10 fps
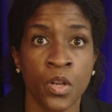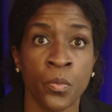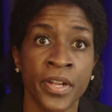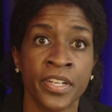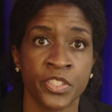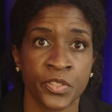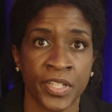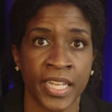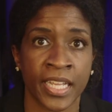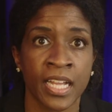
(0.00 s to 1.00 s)
Awareness
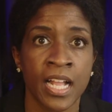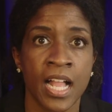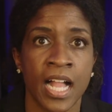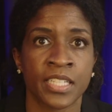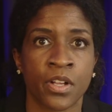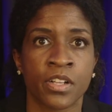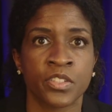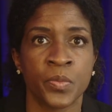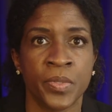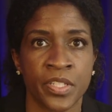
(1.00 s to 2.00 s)
training has
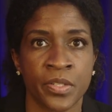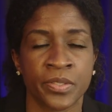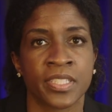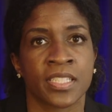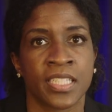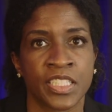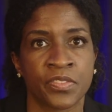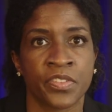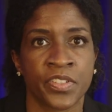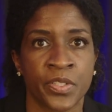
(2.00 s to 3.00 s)
also been used to
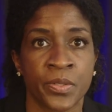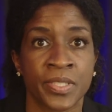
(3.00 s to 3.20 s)
successfully reduce